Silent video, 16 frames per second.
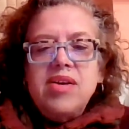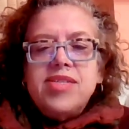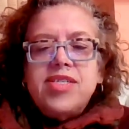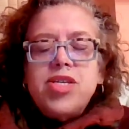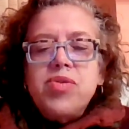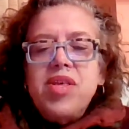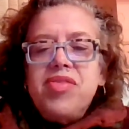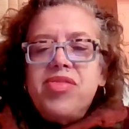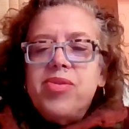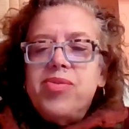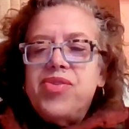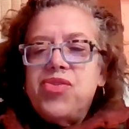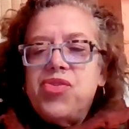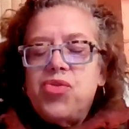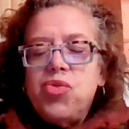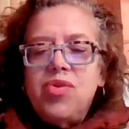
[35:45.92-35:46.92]
So that there's
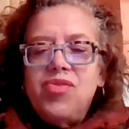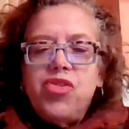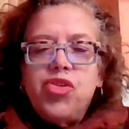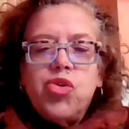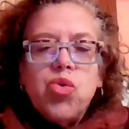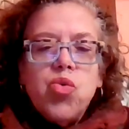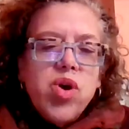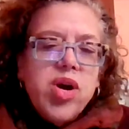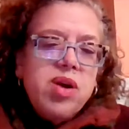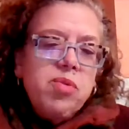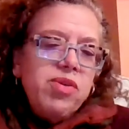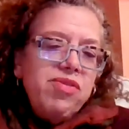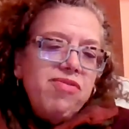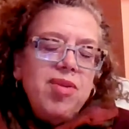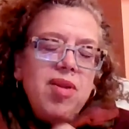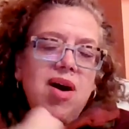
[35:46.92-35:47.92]
a sort of story
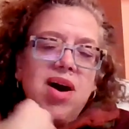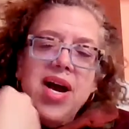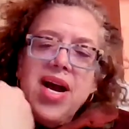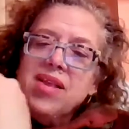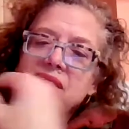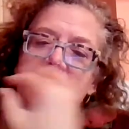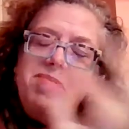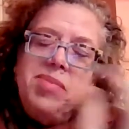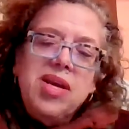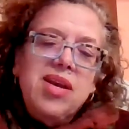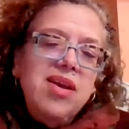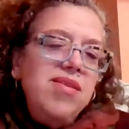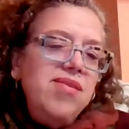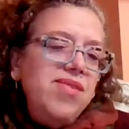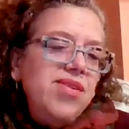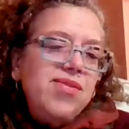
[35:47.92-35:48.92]
with flying that
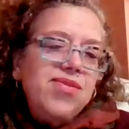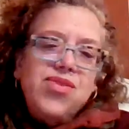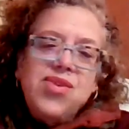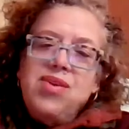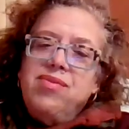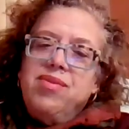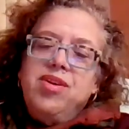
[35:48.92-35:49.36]
begins,